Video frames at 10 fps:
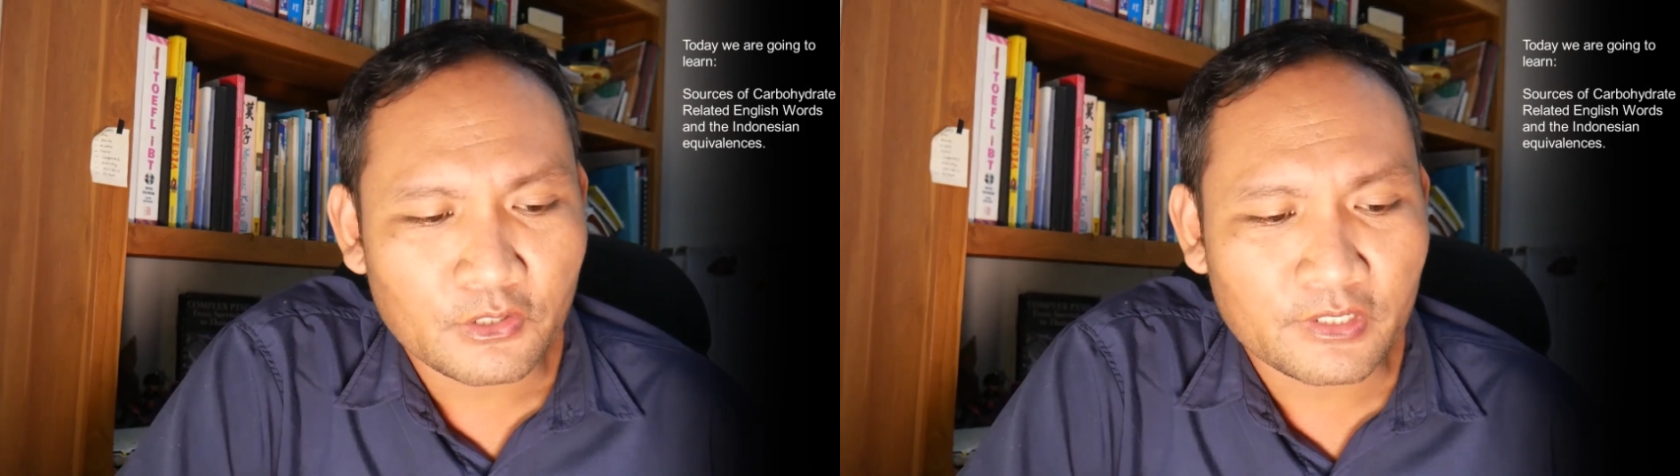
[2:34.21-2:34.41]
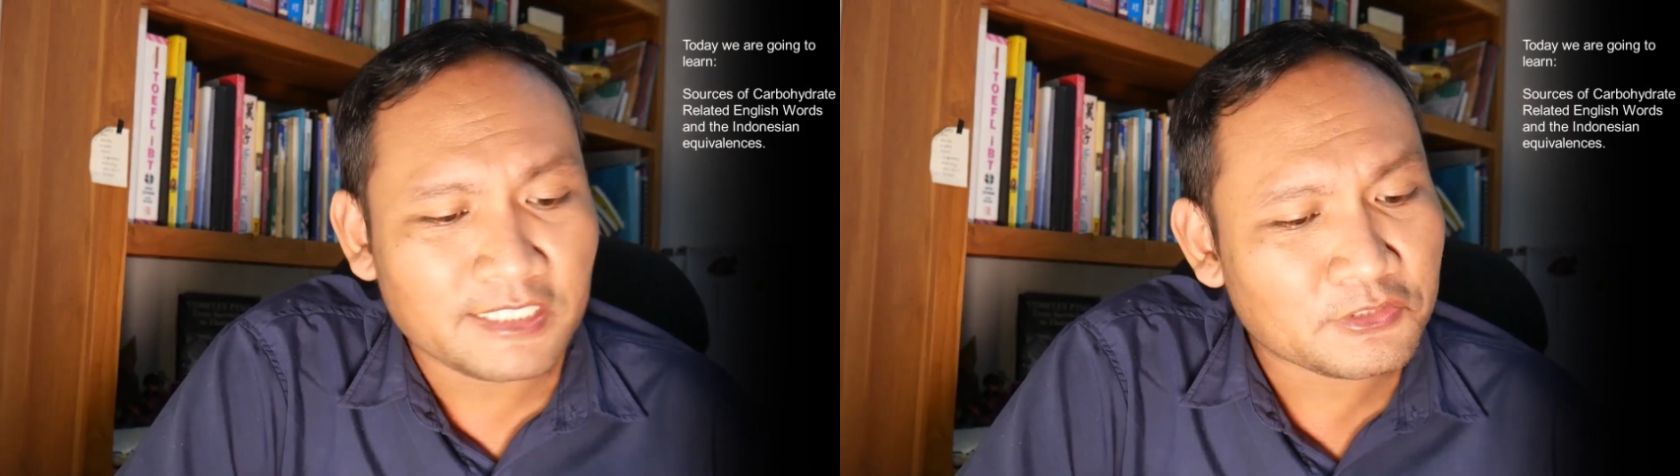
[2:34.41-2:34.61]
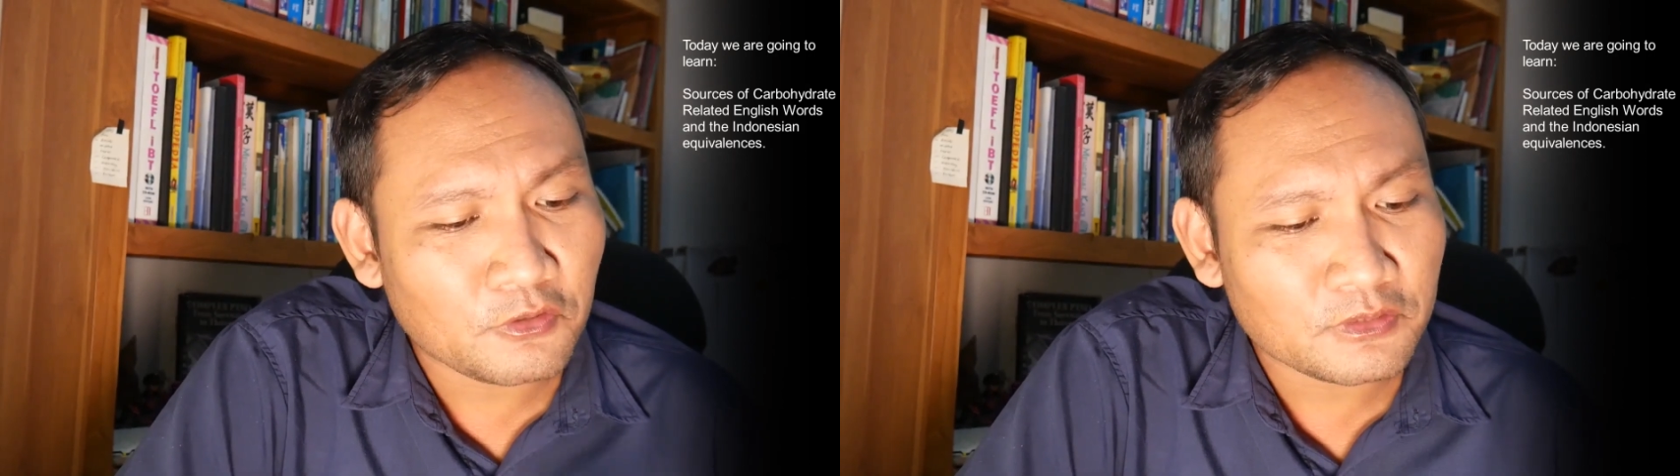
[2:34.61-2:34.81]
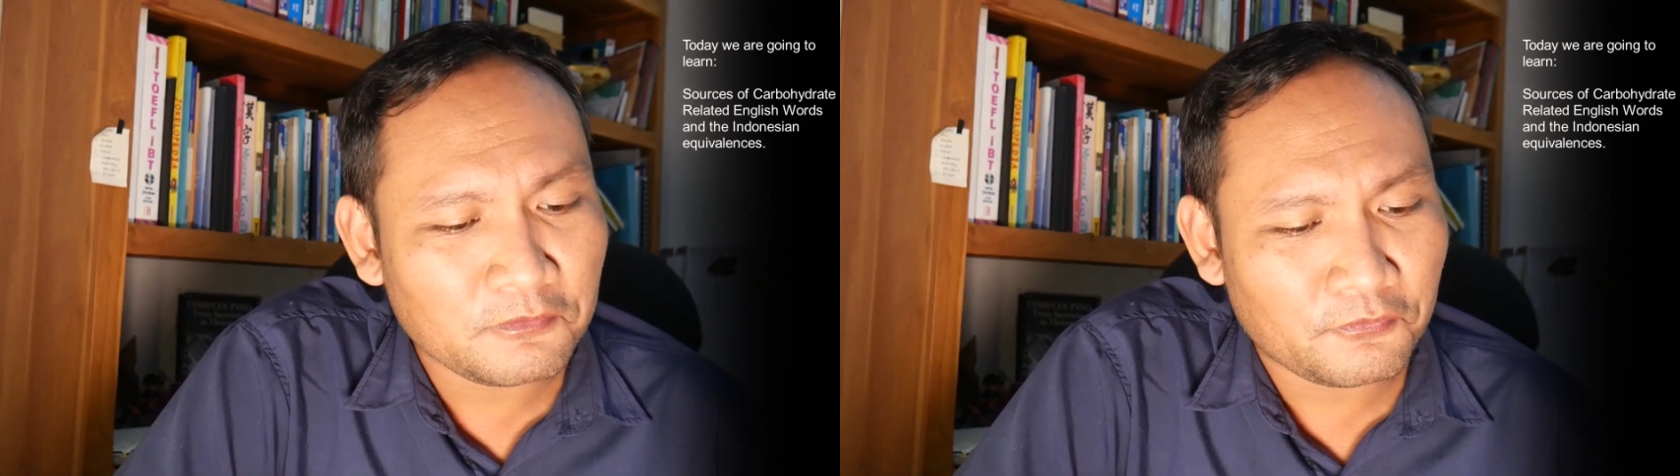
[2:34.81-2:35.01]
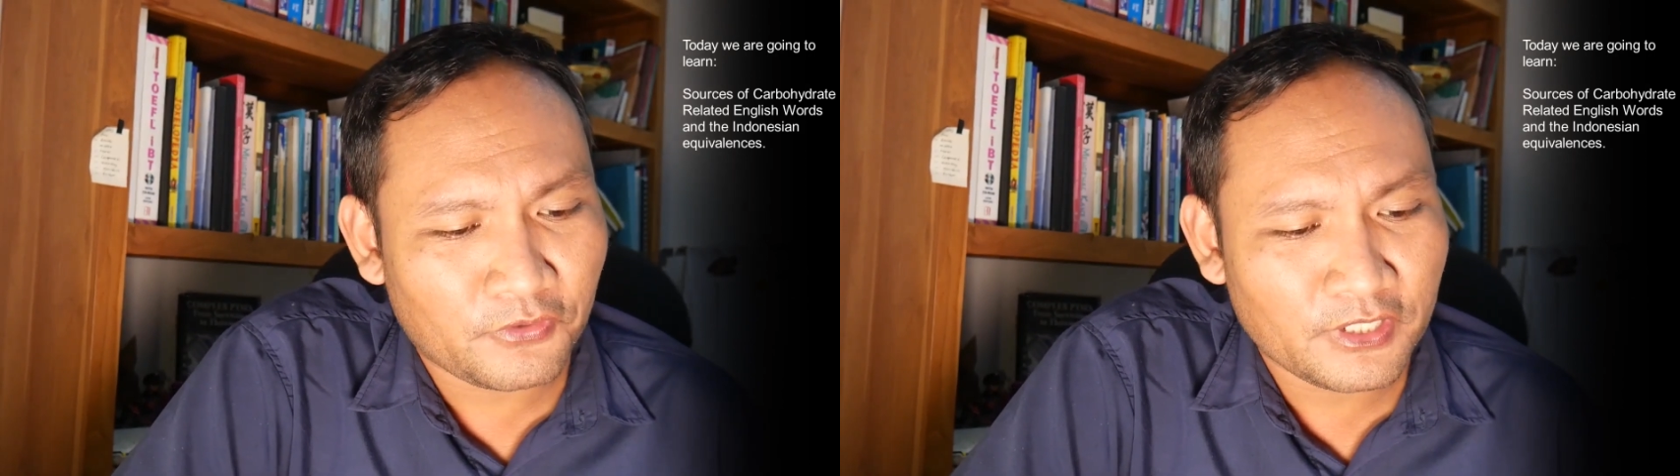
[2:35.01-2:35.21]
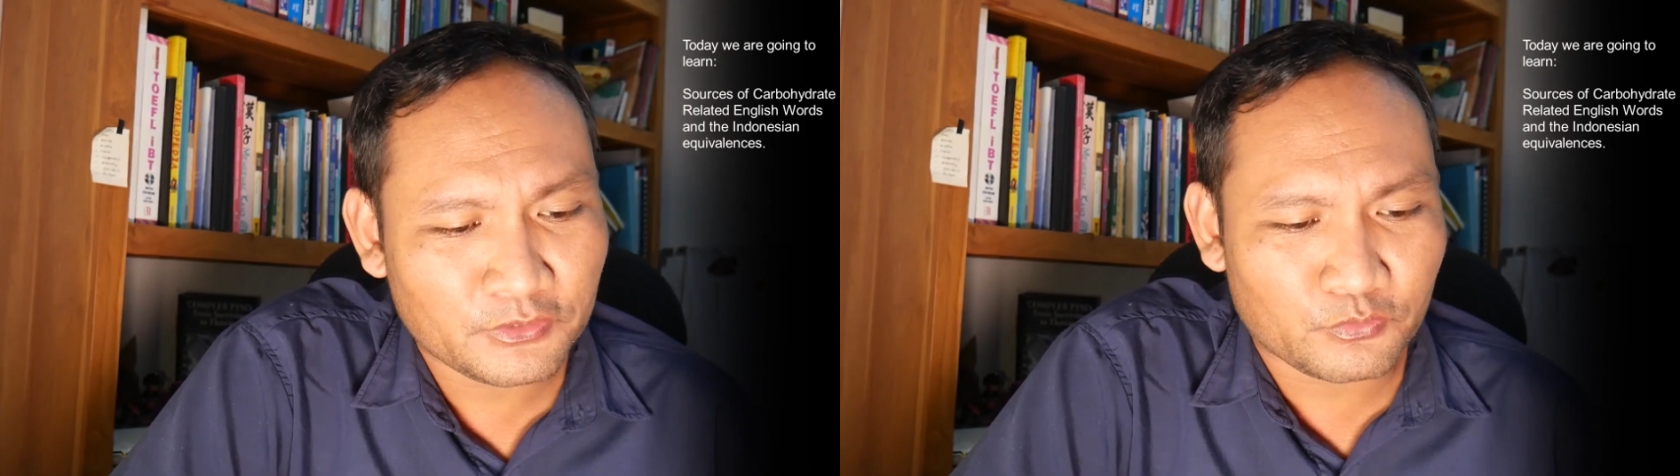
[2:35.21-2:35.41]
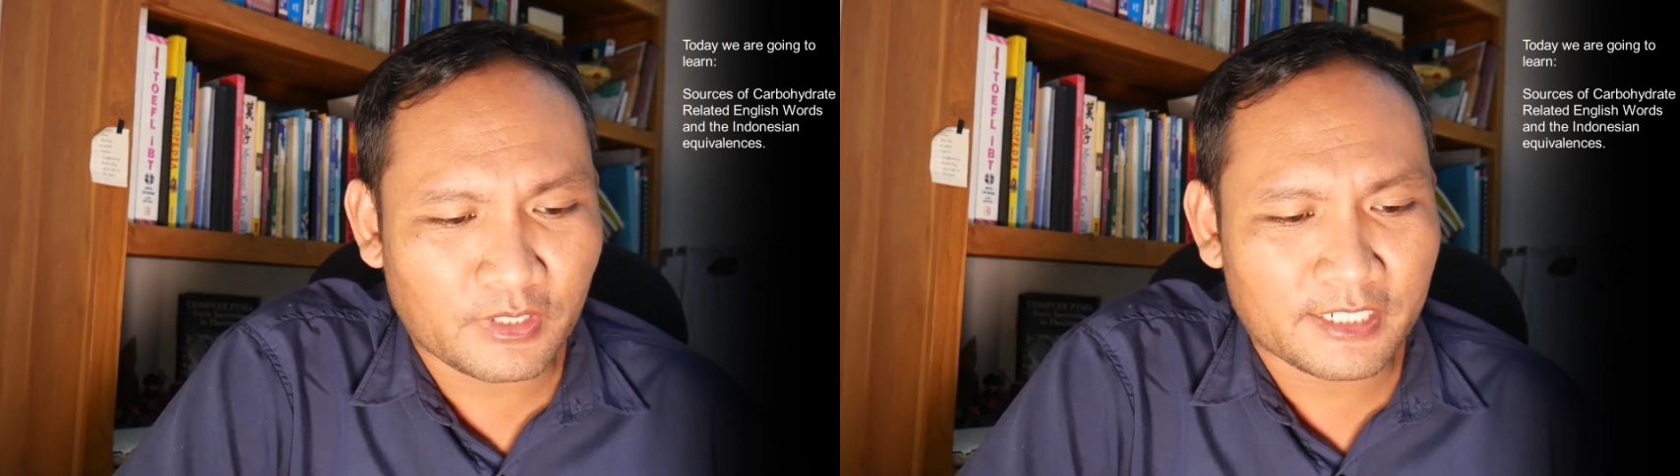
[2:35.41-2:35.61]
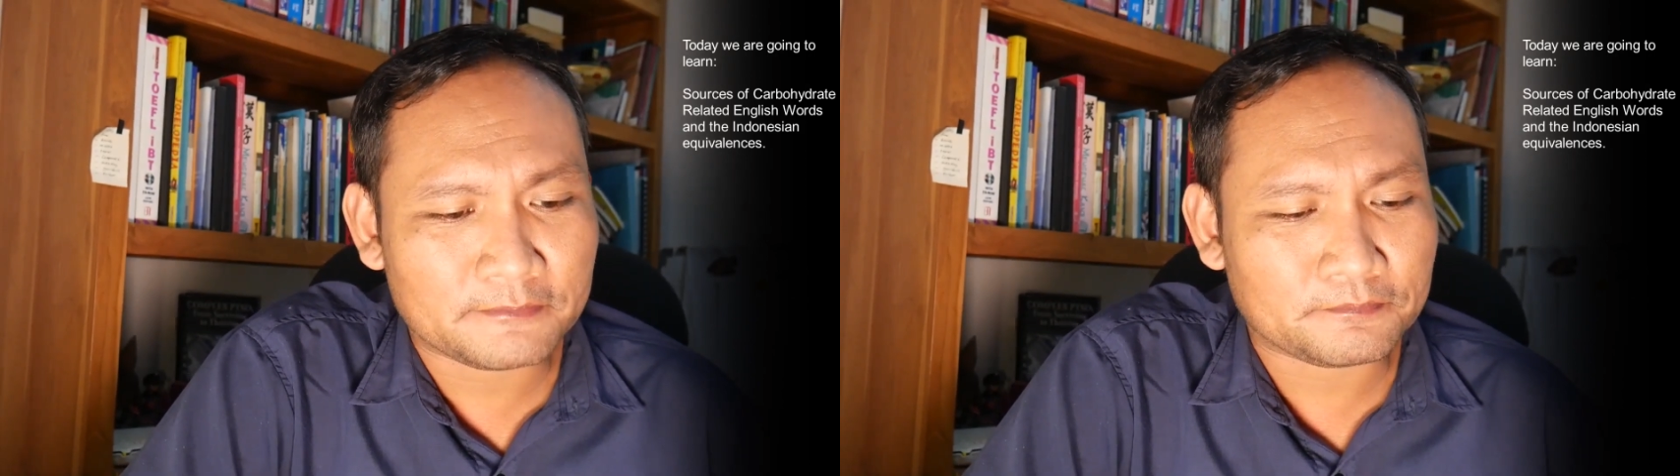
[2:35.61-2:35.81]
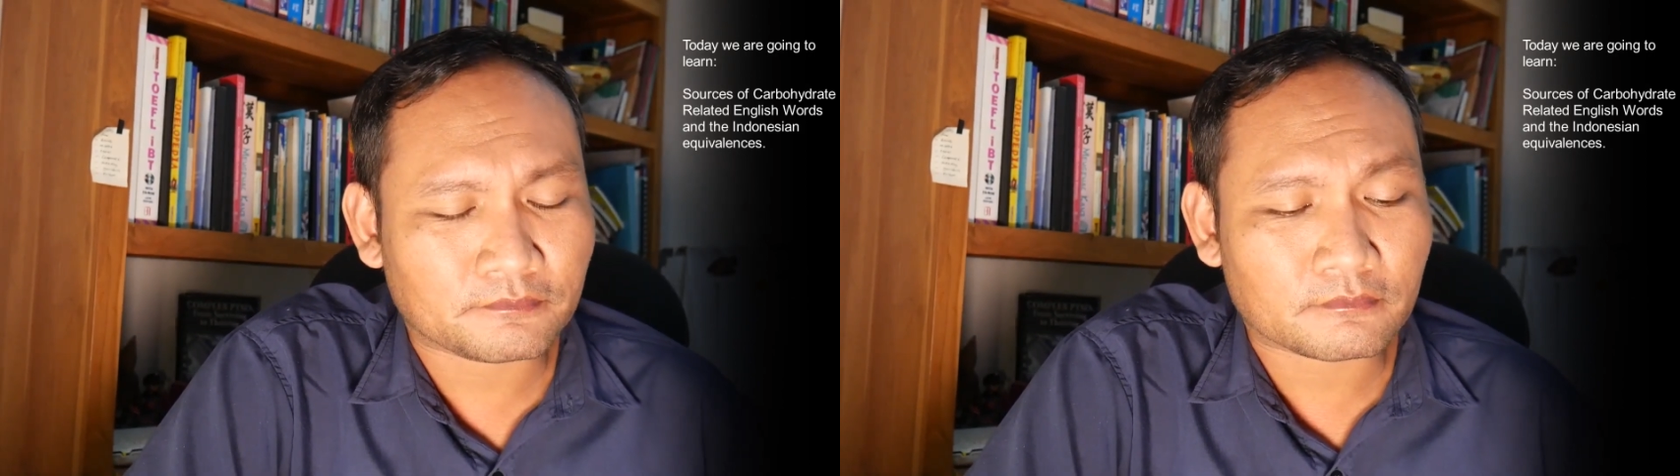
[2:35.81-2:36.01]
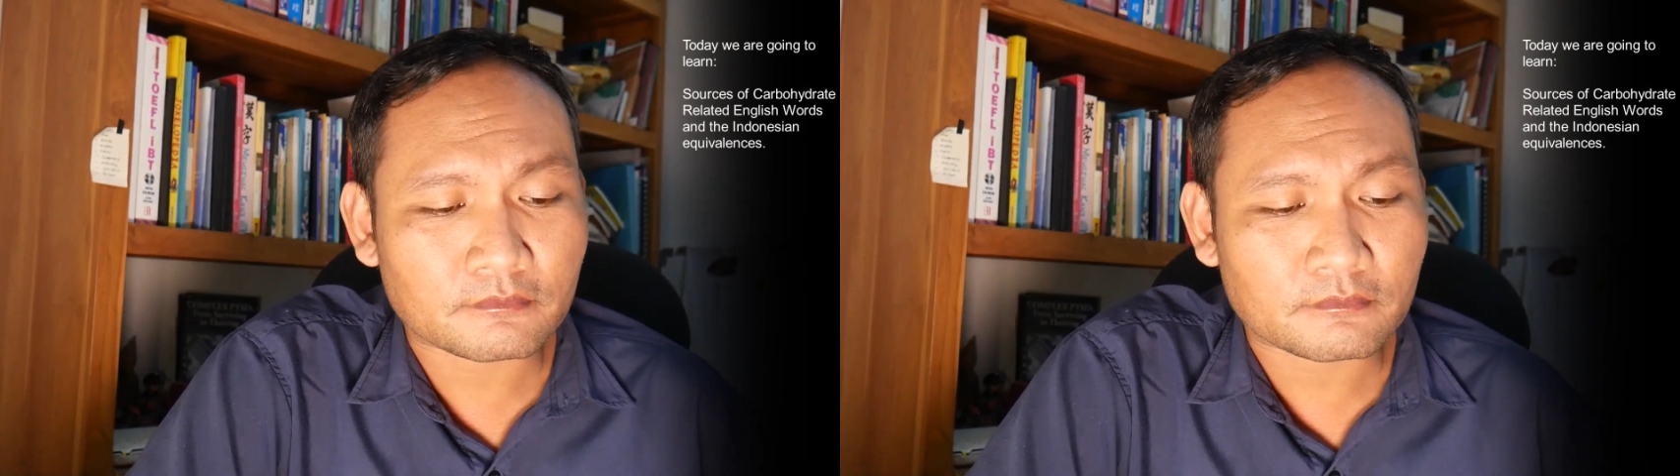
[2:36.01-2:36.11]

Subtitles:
Okay, let's talk the first one.